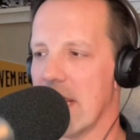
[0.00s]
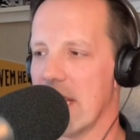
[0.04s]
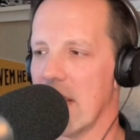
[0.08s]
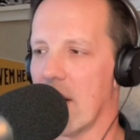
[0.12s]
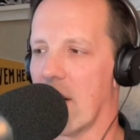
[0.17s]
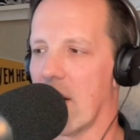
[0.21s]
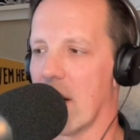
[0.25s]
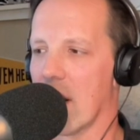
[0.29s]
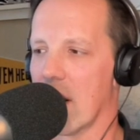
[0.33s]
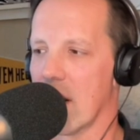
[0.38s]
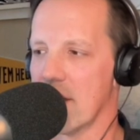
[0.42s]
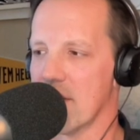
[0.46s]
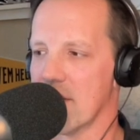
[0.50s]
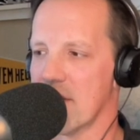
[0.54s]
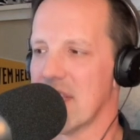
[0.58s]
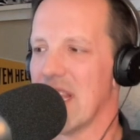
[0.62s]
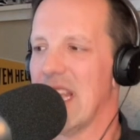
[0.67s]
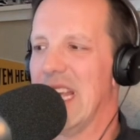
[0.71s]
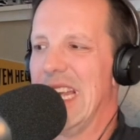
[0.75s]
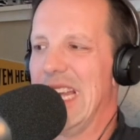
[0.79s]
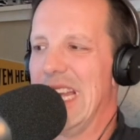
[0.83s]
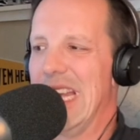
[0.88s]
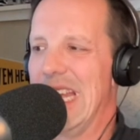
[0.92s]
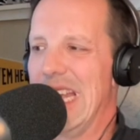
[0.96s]
yards
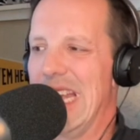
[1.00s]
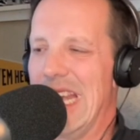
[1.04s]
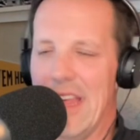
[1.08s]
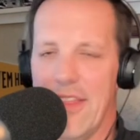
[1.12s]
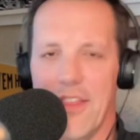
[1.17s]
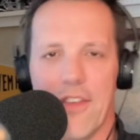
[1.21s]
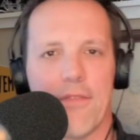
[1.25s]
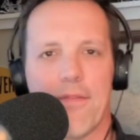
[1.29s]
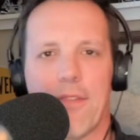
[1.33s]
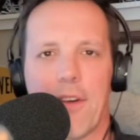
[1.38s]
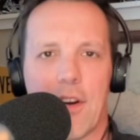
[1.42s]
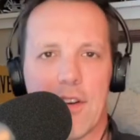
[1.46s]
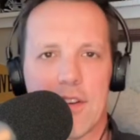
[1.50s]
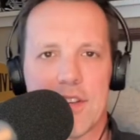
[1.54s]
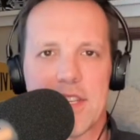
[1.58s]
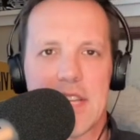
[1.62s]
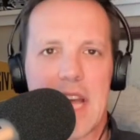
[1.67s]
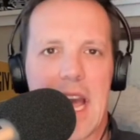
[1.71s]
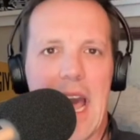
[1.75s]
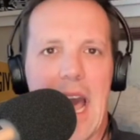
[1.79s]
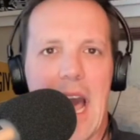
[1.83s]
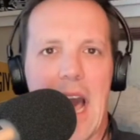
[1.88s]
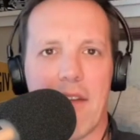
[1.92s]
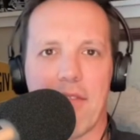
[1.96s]
in the first
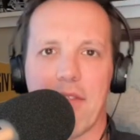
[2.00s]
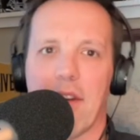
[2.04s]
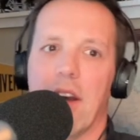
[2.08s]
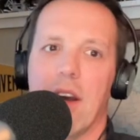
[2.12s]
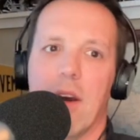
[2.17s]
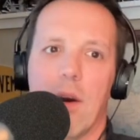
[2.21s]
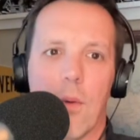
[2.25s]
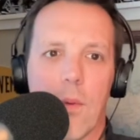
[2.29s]
half,